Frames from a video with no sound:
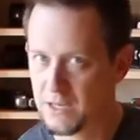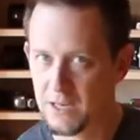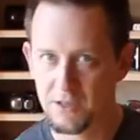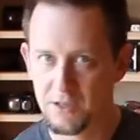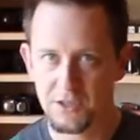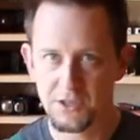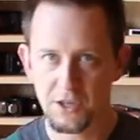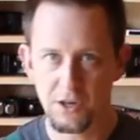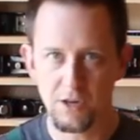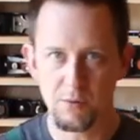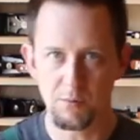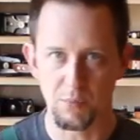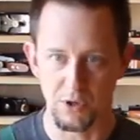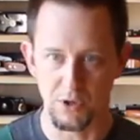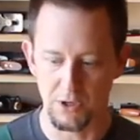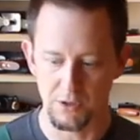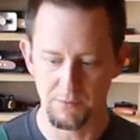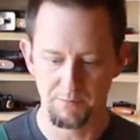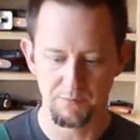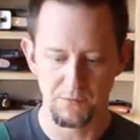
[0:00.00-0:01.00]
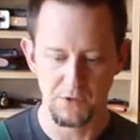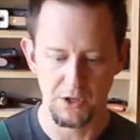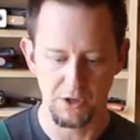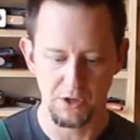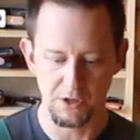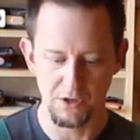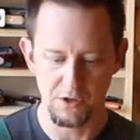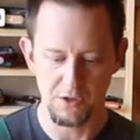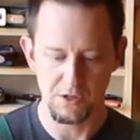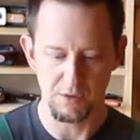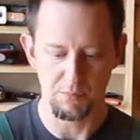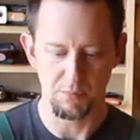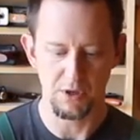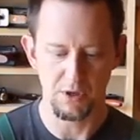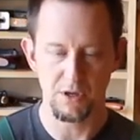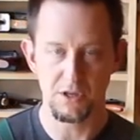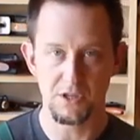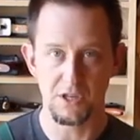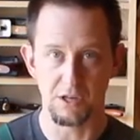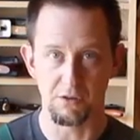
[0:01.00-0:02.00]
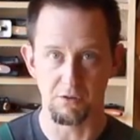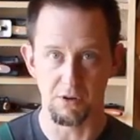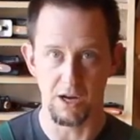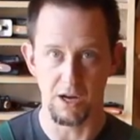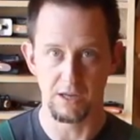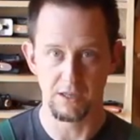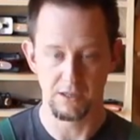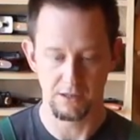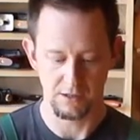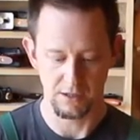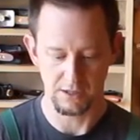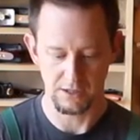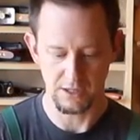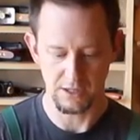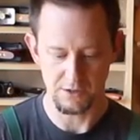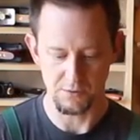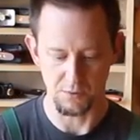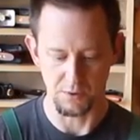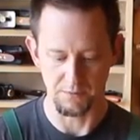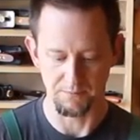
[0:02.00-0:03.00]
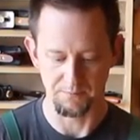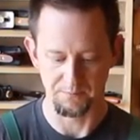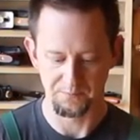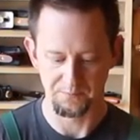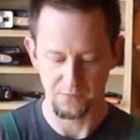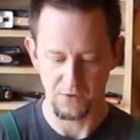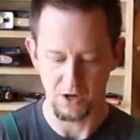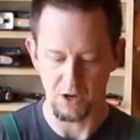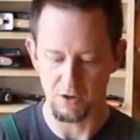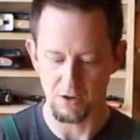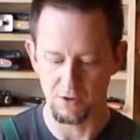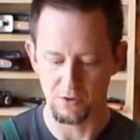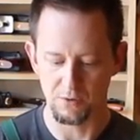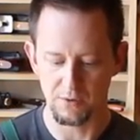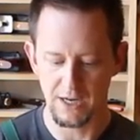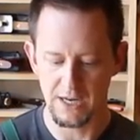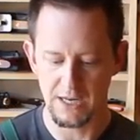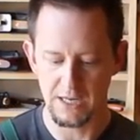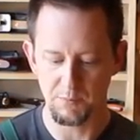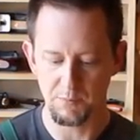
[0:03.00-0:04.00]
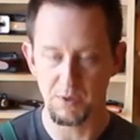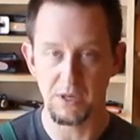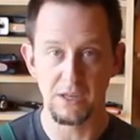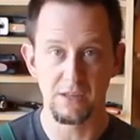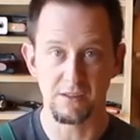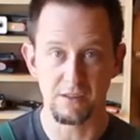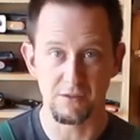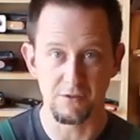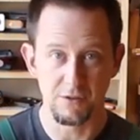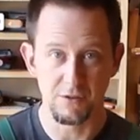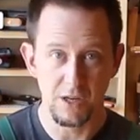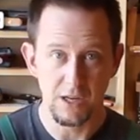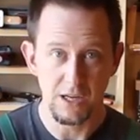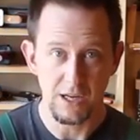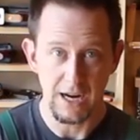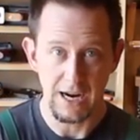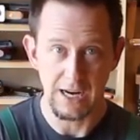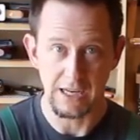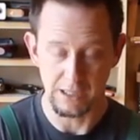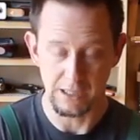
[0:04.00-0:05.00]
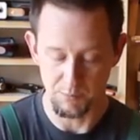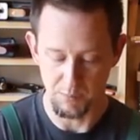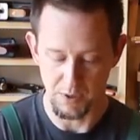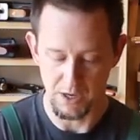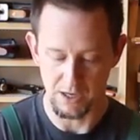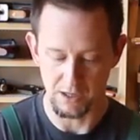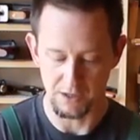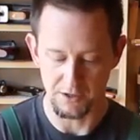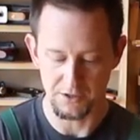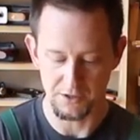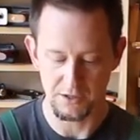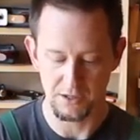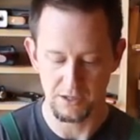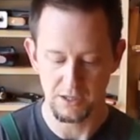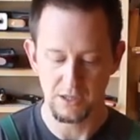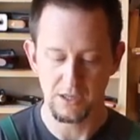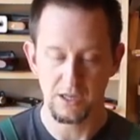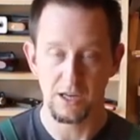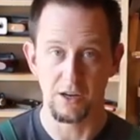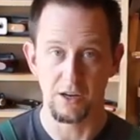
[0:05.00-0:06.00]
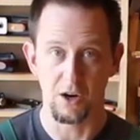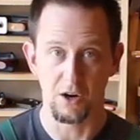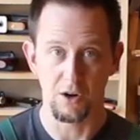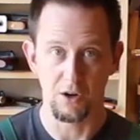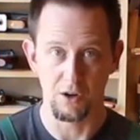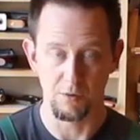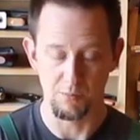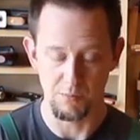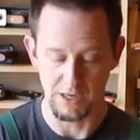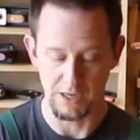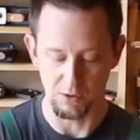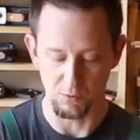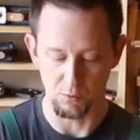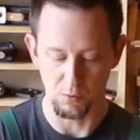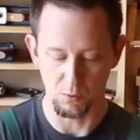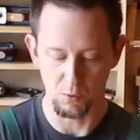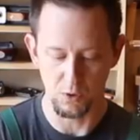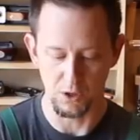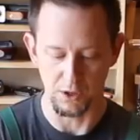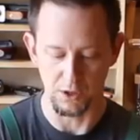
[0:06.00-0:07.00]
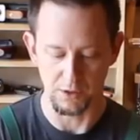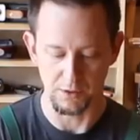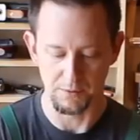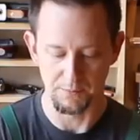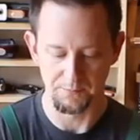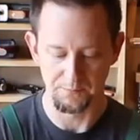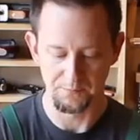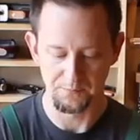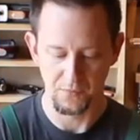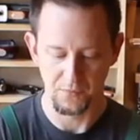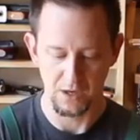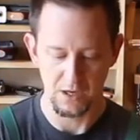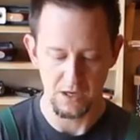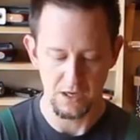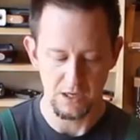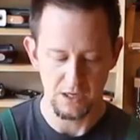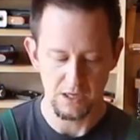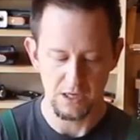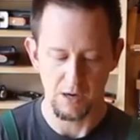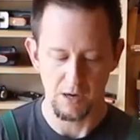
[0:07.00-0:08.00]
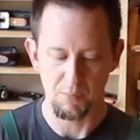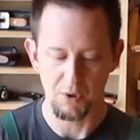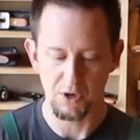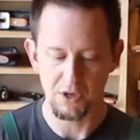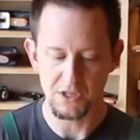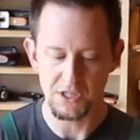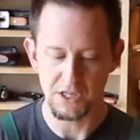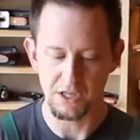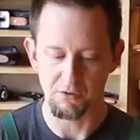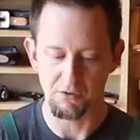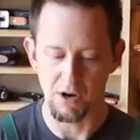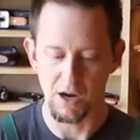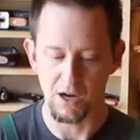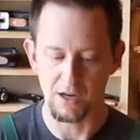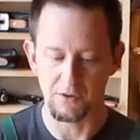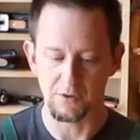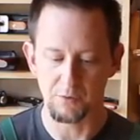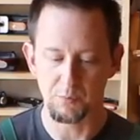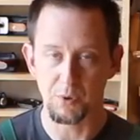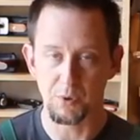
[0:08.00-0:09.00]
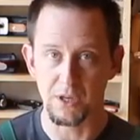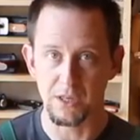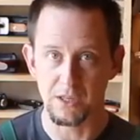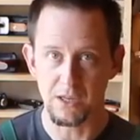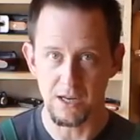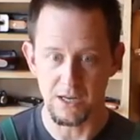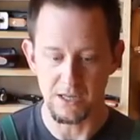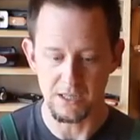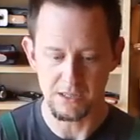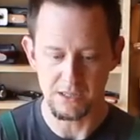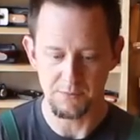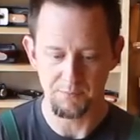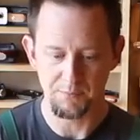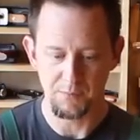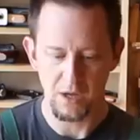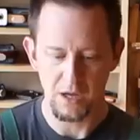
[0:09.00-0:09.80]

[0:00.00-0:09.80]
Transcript: Now, to turn a burr, you can use a burnishing rod like this one, although any piece of highly polished and hard metal will work. A burnishing rod is pretty nice